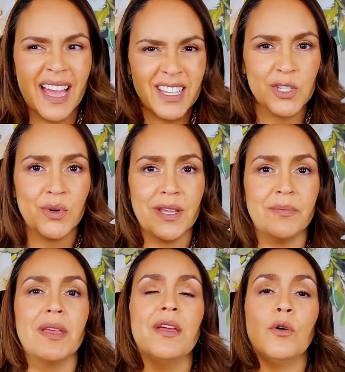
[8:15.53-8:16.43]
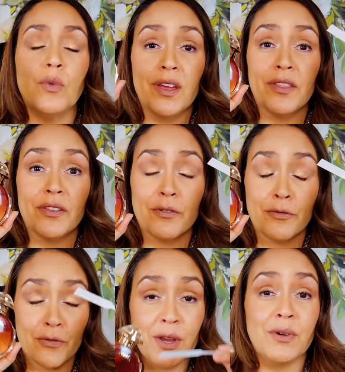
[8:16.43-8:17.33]
Ice cream with
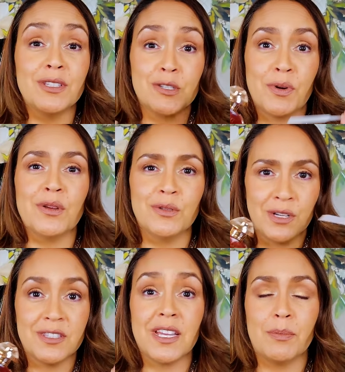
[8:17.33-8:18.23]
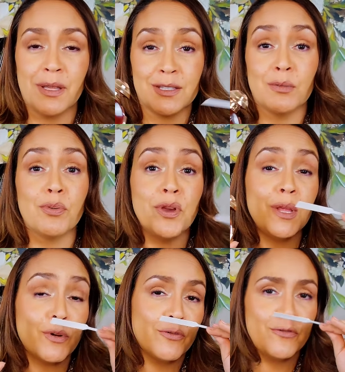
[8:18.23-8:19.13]
fragrance sprinkled on top, like some
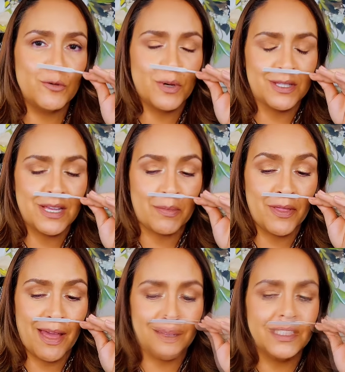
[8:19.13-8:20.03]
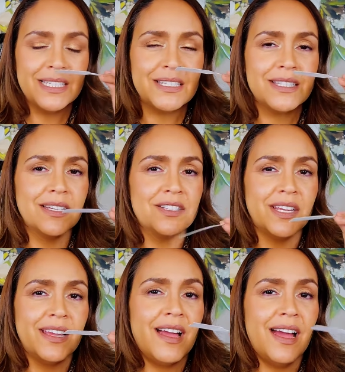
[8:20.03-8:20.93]
pretty perfume on top of that. This is such
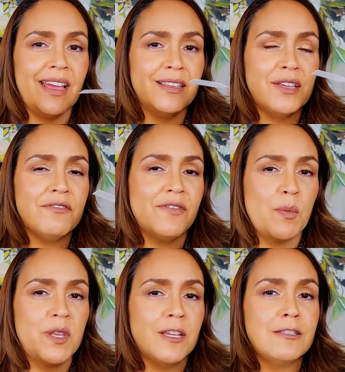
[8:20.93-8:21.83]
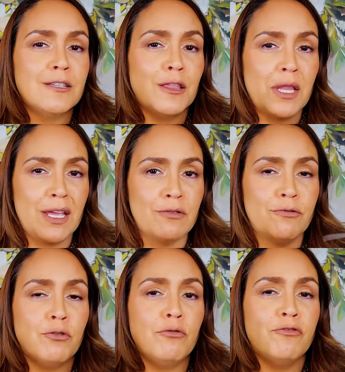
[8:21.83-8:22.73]
a highly feminine,
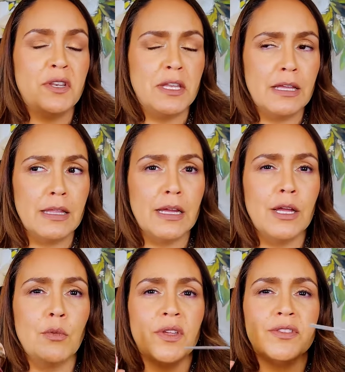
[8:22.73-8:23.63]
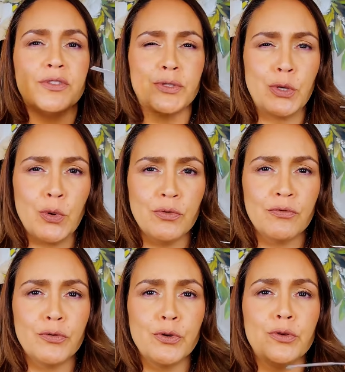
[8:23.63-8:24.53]
delightful vanilla with stone
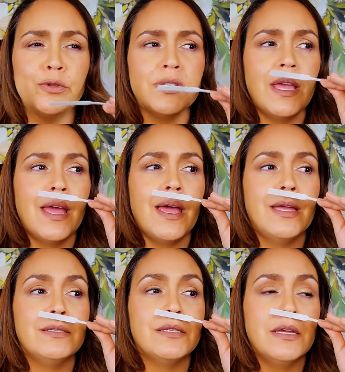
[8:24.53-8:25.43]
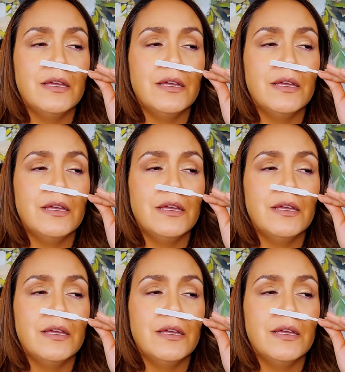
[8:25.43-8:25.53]
fruits and